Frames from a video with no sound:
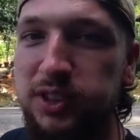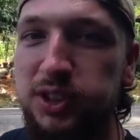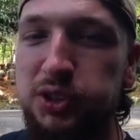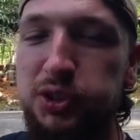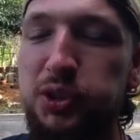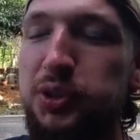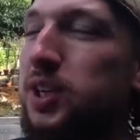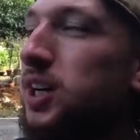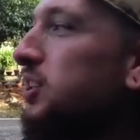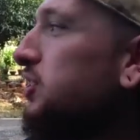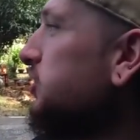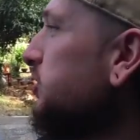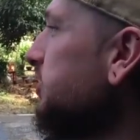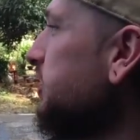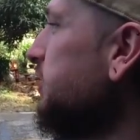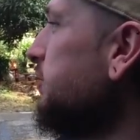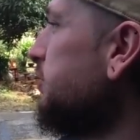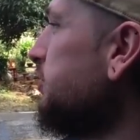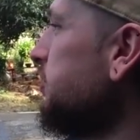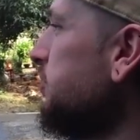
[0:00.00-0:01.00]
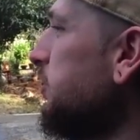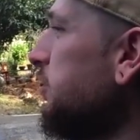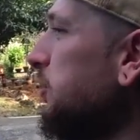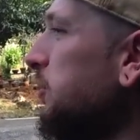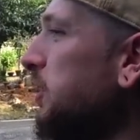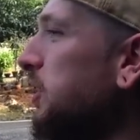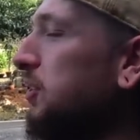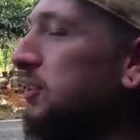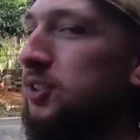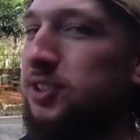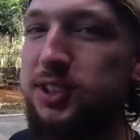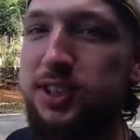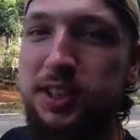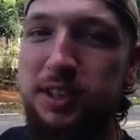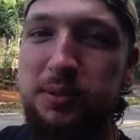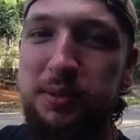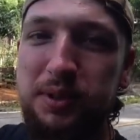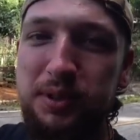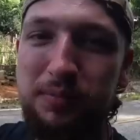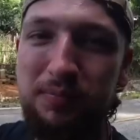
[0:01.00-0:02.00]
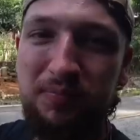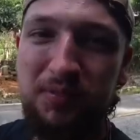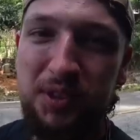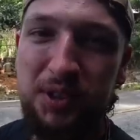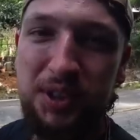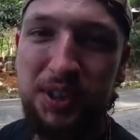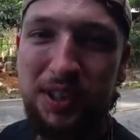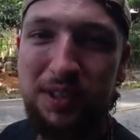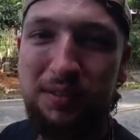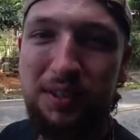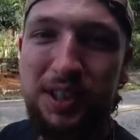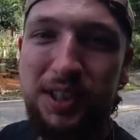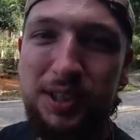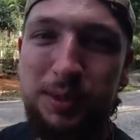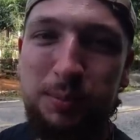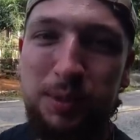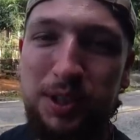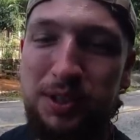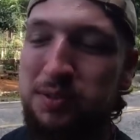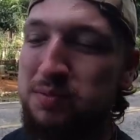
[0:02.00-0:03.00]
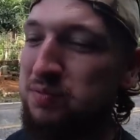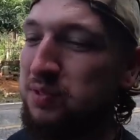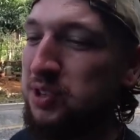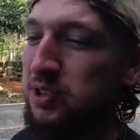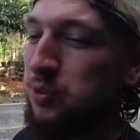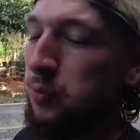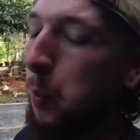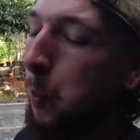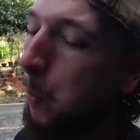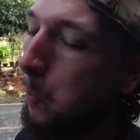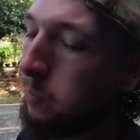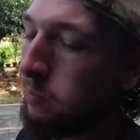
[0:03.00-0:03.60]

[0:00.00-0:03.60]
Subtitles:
So nice, they just give us them on the way out. They said you can have these present for you.